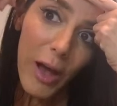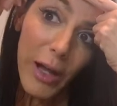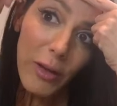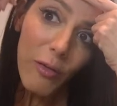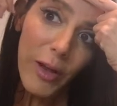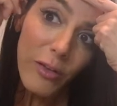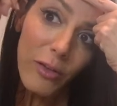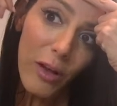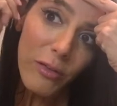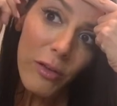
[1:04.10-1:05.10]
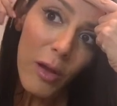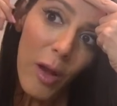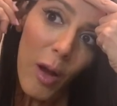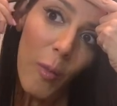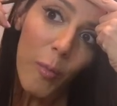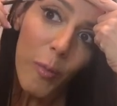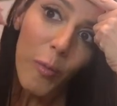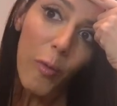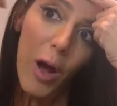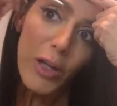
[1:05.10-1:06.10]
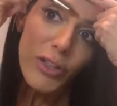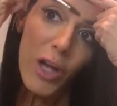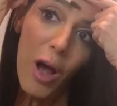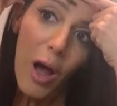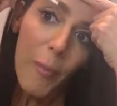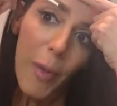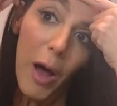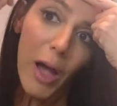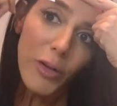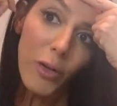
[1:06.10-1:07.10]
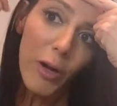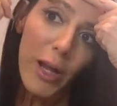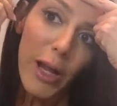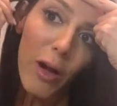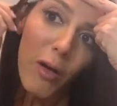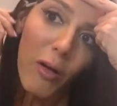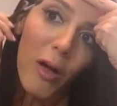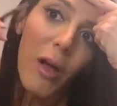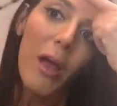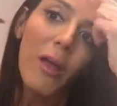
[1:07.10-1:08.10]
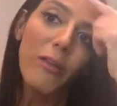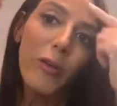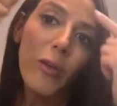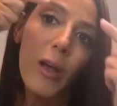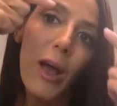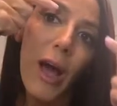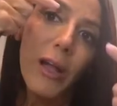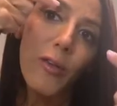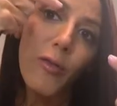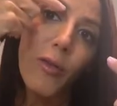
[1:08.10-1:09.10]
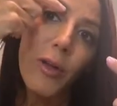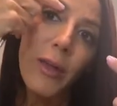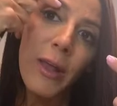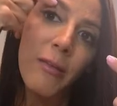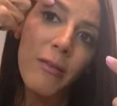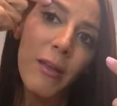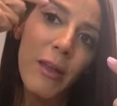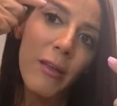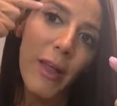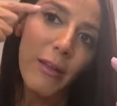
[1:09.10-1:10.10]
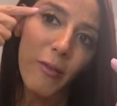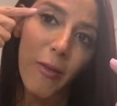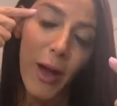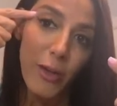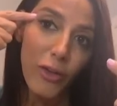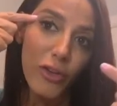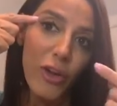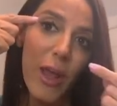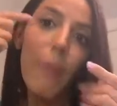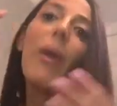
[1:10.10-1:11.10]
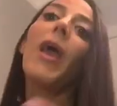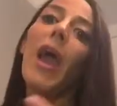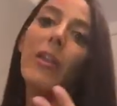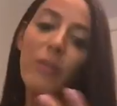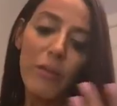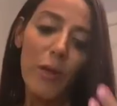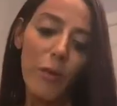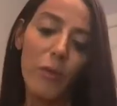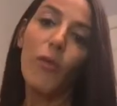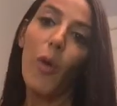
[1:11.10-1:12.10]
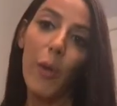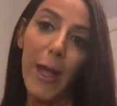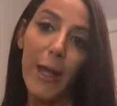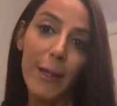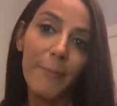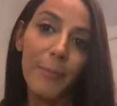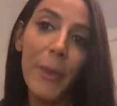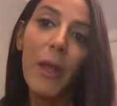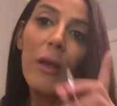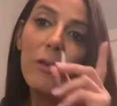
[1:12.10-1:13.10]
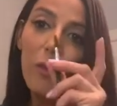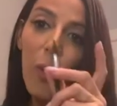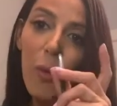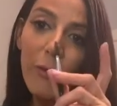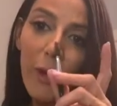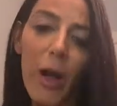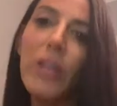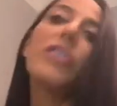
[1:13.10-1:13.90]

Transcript: of just brush up on your hair so you can kind of really see, define your shape, and you see what's growing in. So always brush.